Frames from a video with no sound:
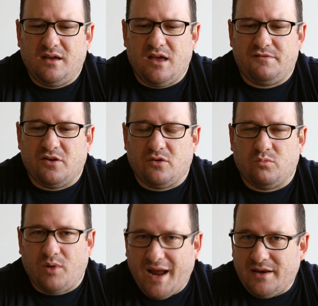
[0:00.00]
if you're
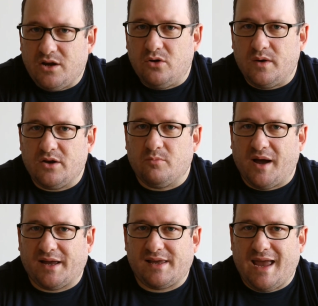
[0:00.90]
brand new and you're
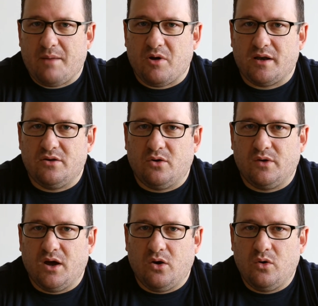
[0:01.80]
buying a camera and you don't
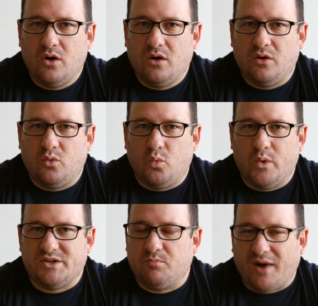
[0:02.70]
know
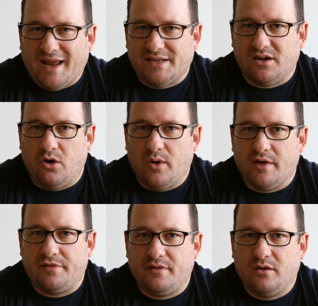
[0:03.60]
which brand to go
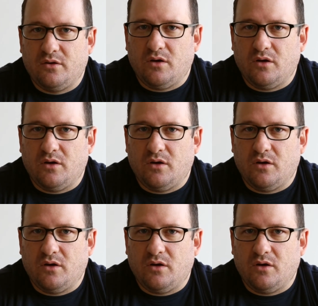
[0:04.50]
with,